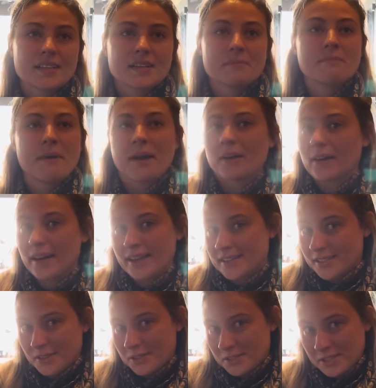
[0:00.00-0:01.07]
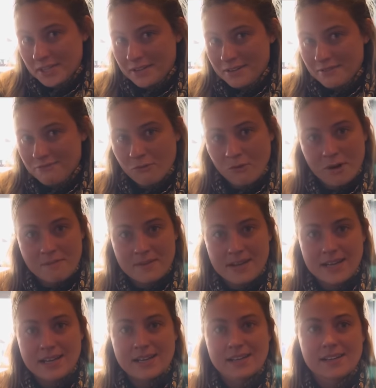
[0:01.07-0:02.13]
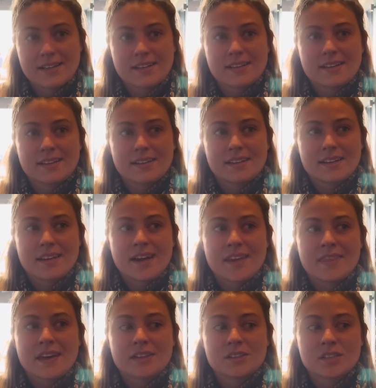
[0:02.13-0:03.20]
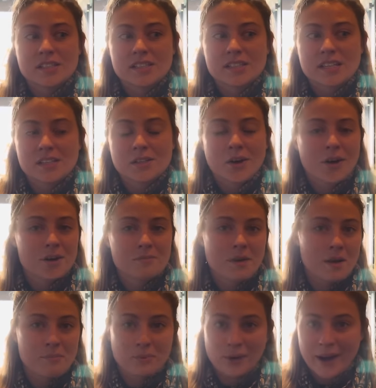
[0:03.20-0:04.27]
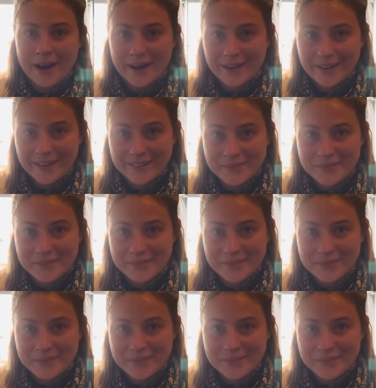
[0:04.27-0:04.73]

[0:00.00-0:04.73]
Mary has interceded for me and that Jesus has heard my prayer,